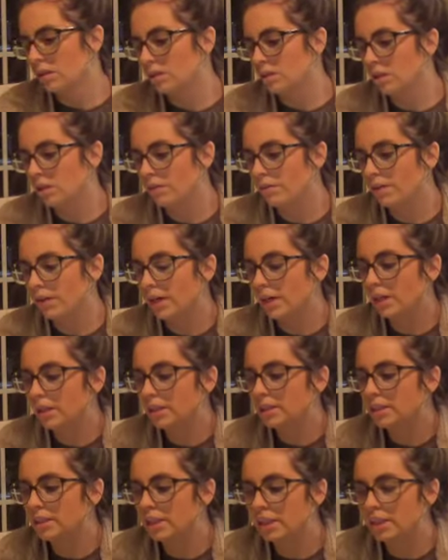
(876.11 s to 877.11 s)
So we get our
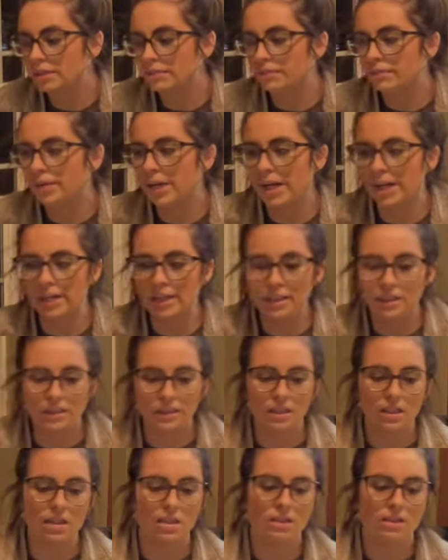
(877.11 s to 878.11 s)
seeds from Annie's
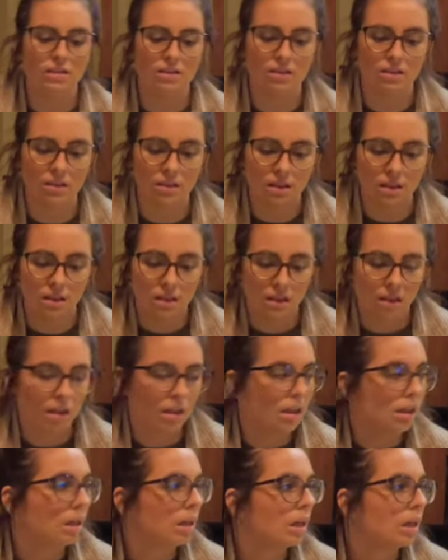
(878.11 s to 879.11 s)
Seeds.
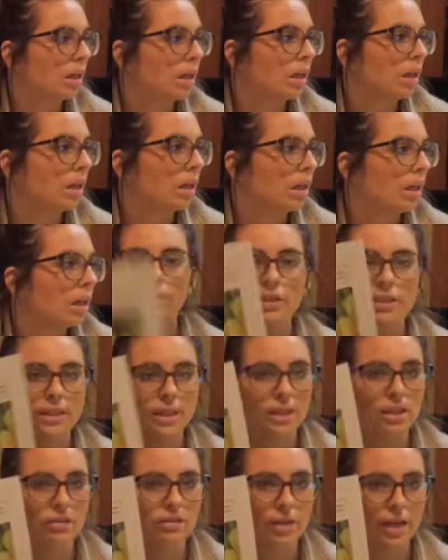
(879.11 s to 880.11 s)
I always
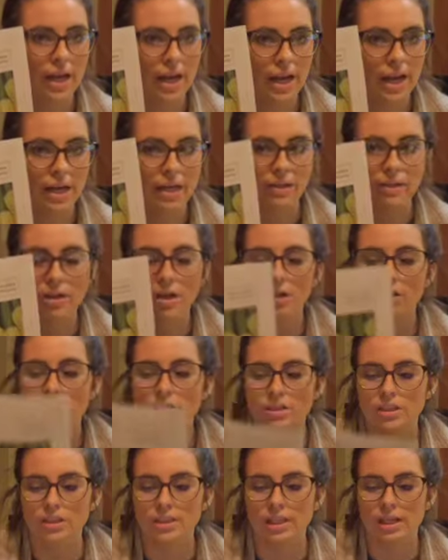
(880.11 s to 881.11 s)
send you a catalog,
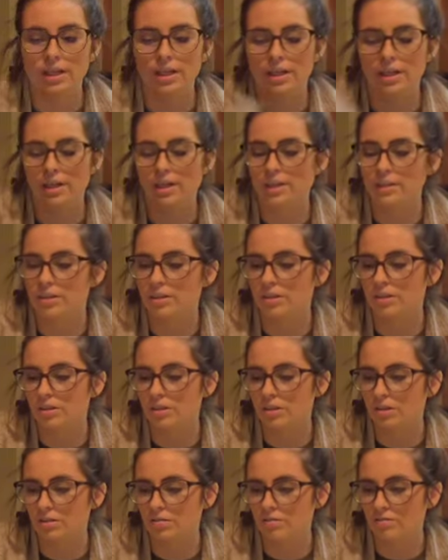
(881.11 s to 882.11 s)
which is kind of nice. You
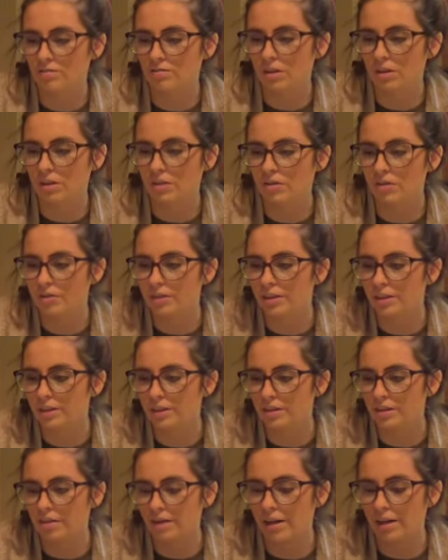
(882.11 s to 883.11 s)
can look through it.
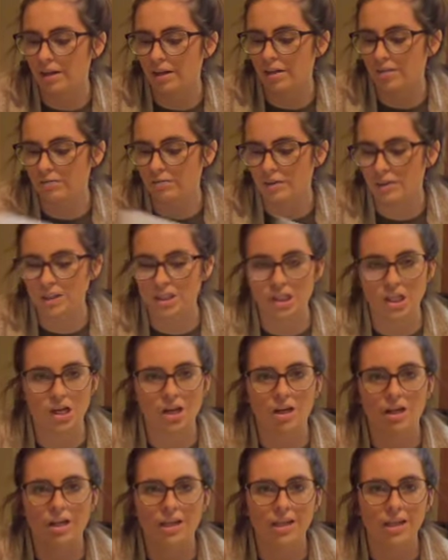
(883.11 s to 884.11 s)
I have a
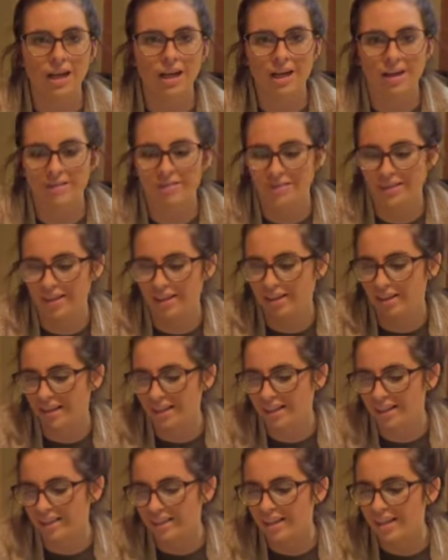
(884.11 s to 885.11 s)
ton. I feel
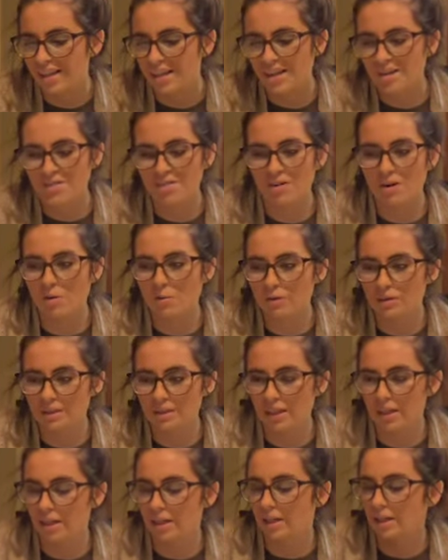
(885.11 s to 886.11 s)
like we're always
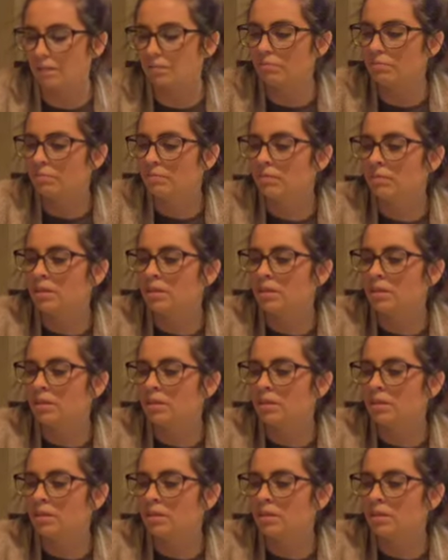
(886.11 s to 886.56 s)
getting them.